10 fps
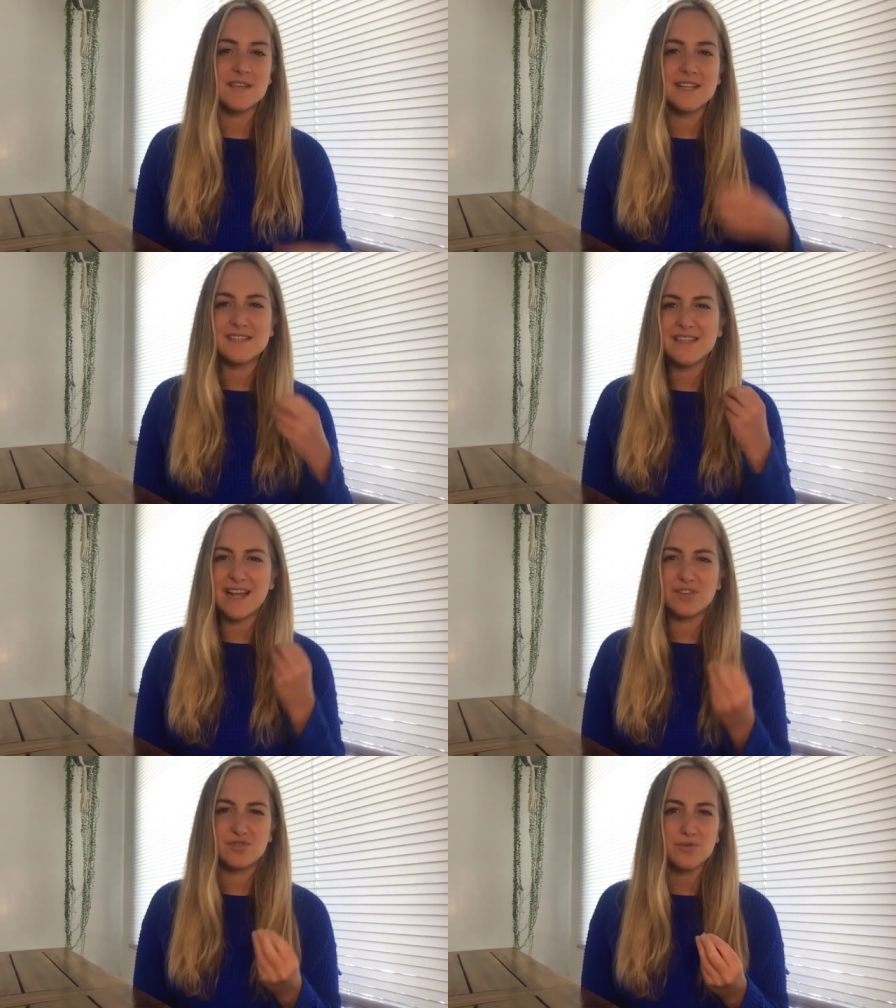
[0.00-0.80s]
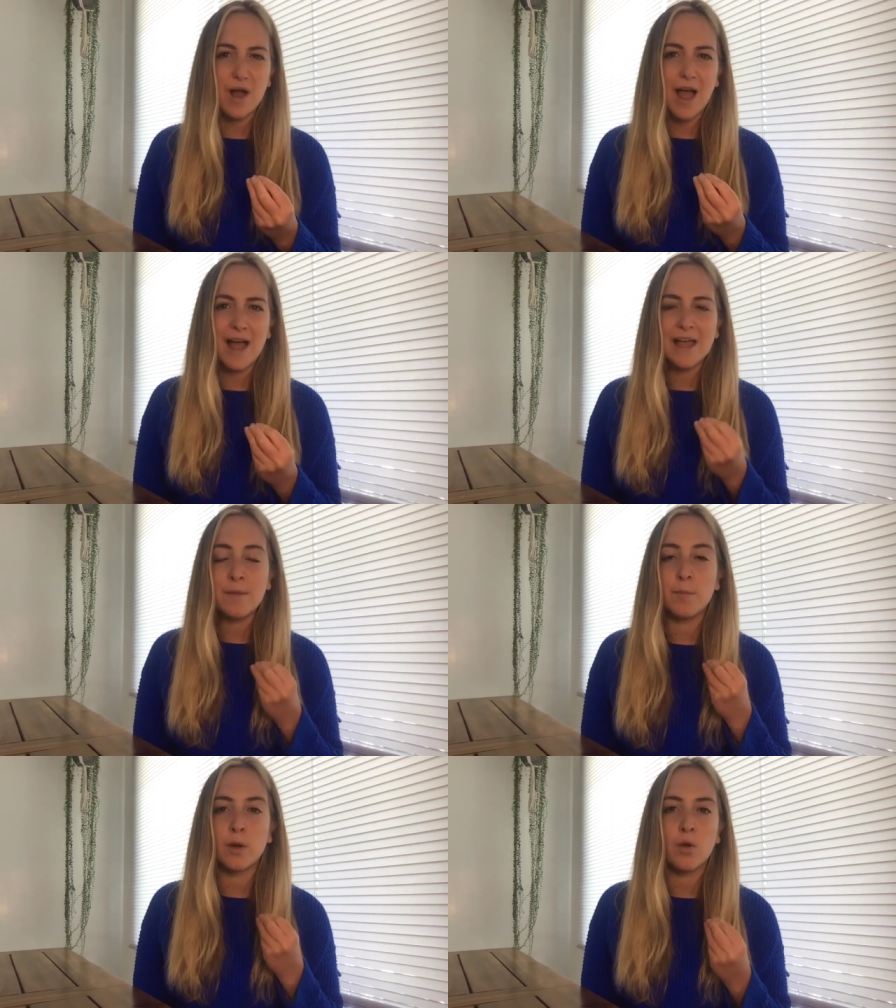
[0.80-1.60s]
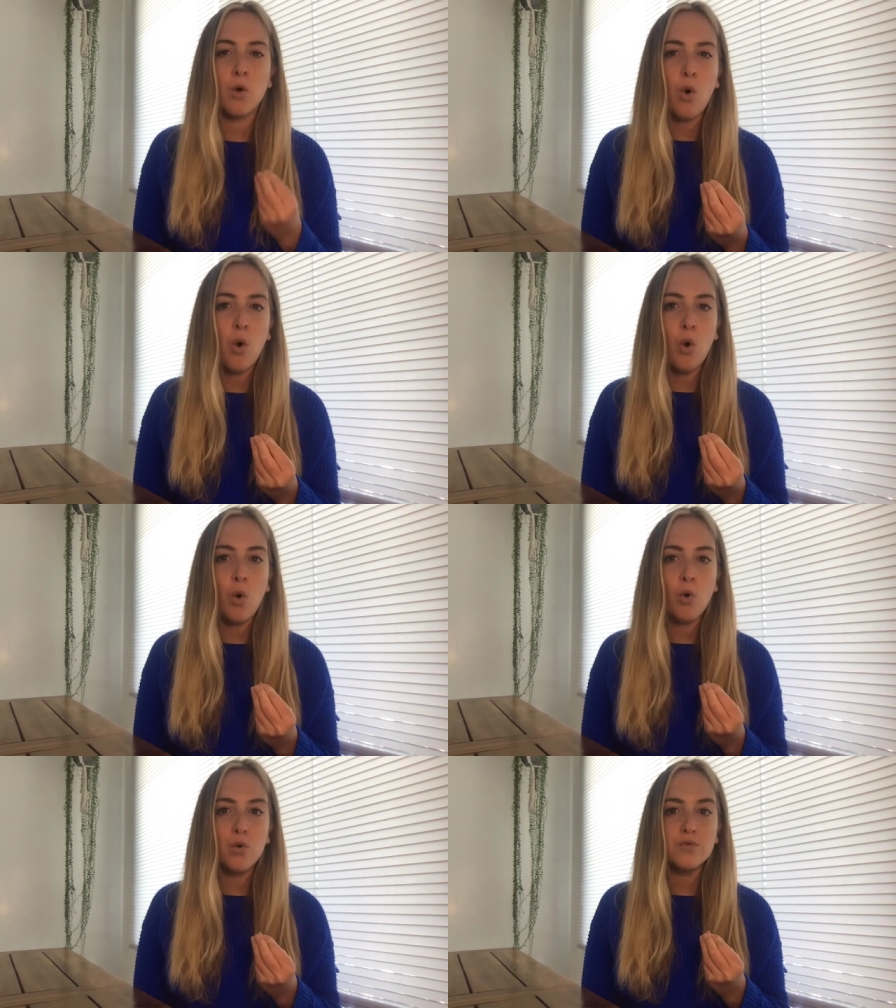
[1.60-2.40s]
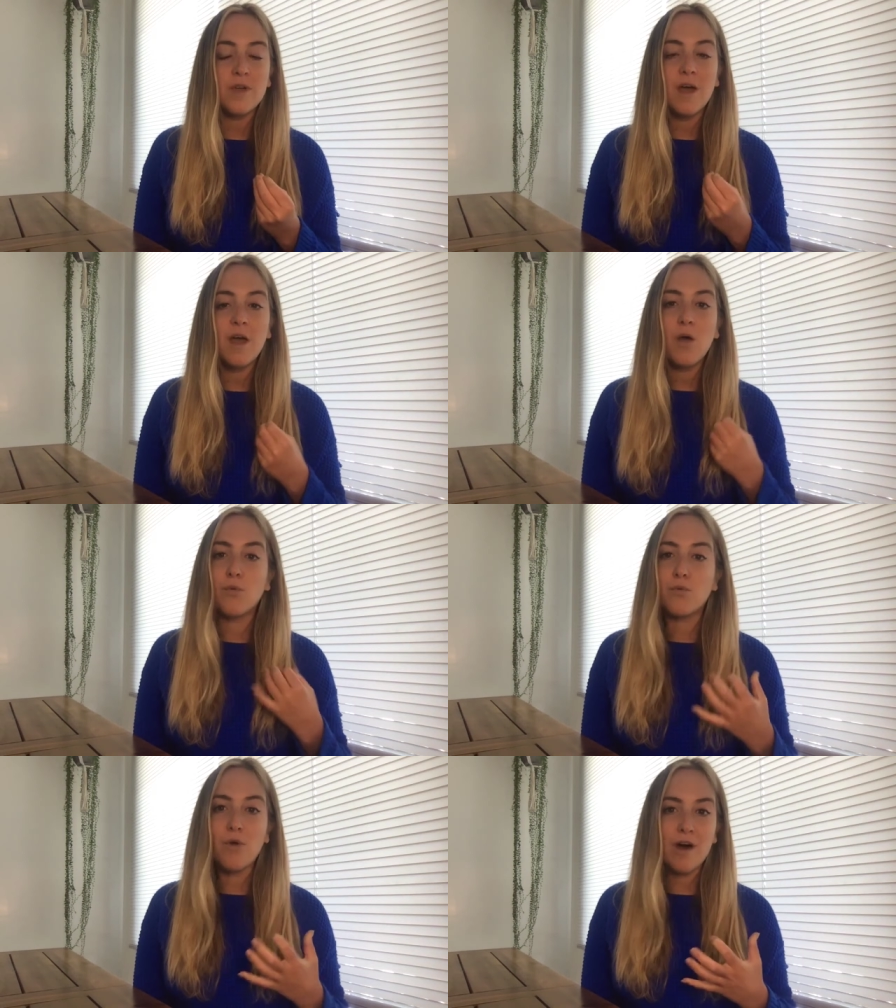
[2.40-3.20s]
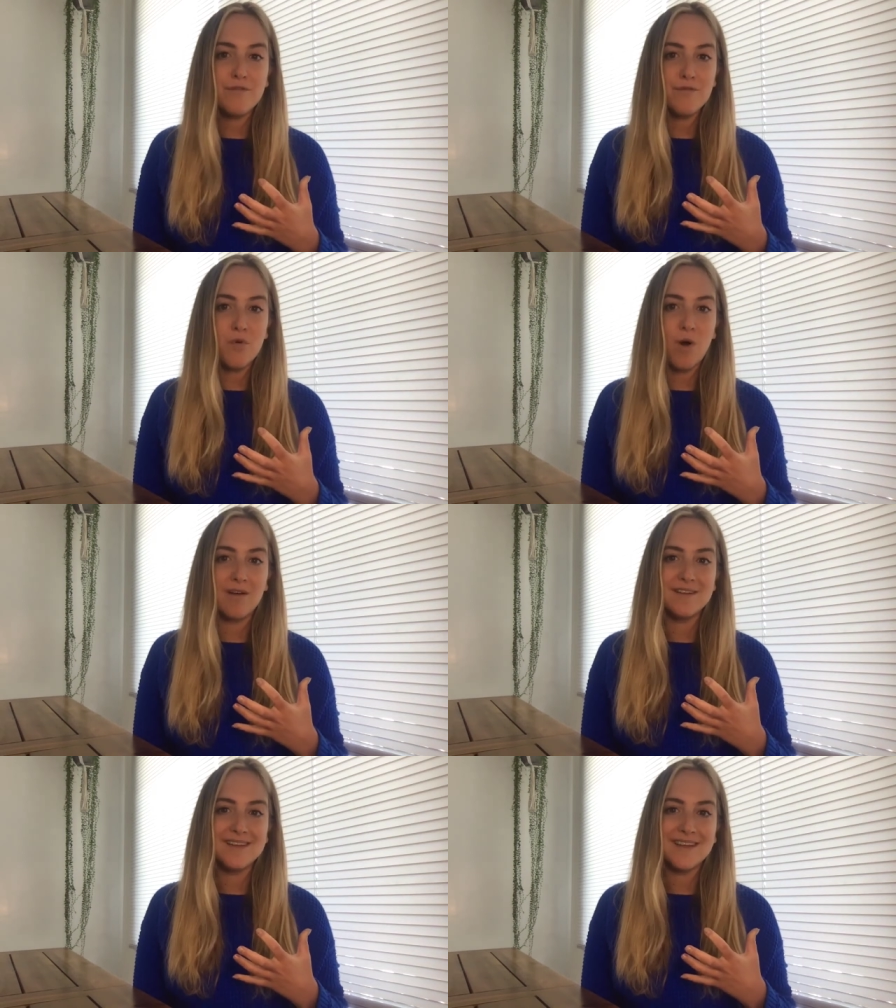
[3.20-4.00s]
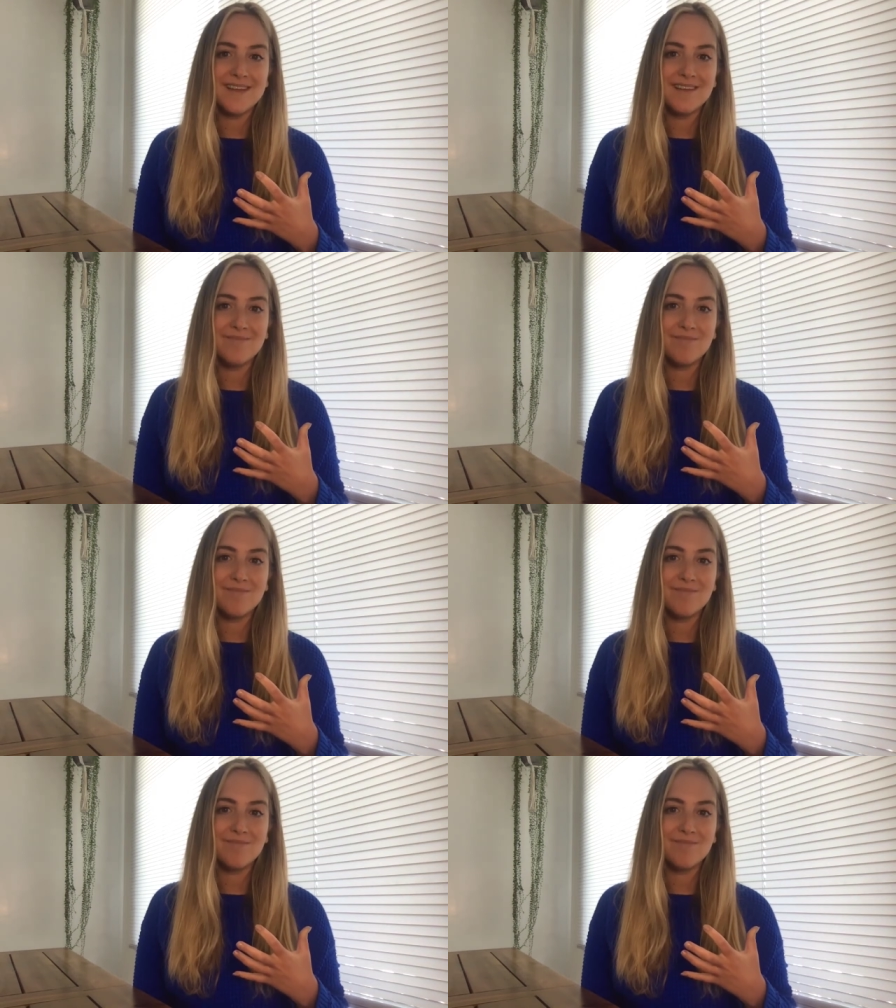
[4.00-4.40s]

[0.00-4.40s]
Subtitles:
it's that dry but cold, rough quality,